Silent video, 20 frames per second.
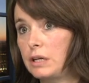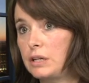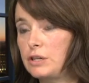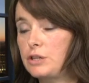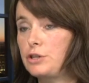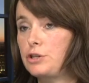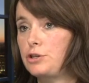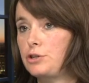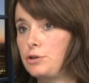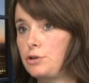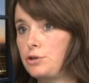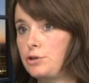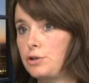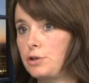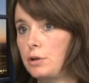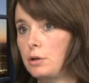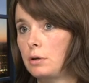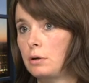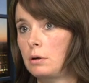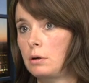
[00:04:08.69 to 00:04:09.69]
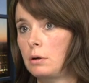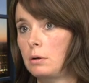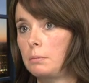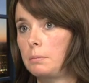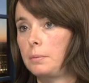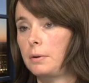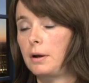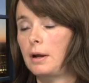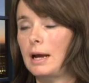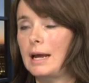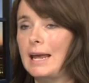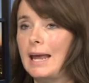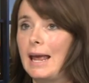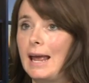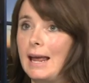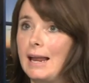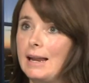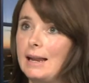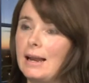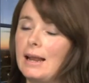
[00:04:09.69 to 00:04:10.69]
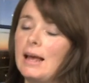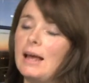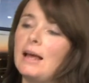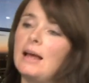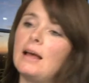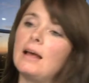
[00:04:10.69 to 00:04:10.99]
institution. But again,